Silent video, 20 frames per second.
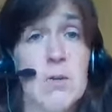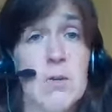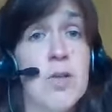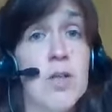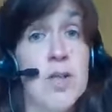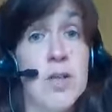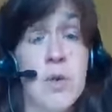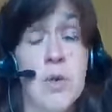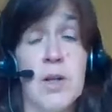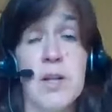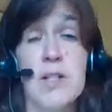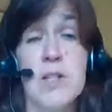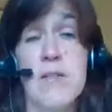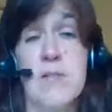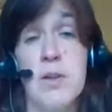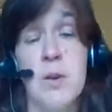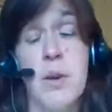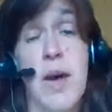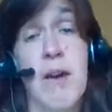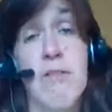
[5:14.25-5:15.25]
You should join
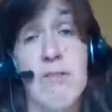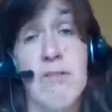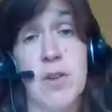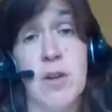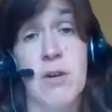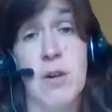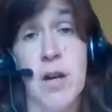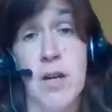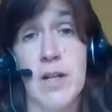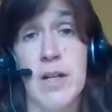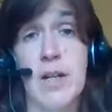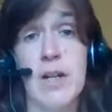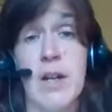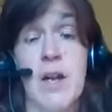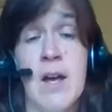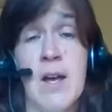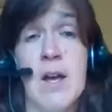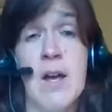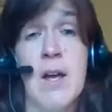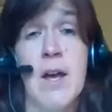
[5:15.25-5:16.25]
us if you haven't already.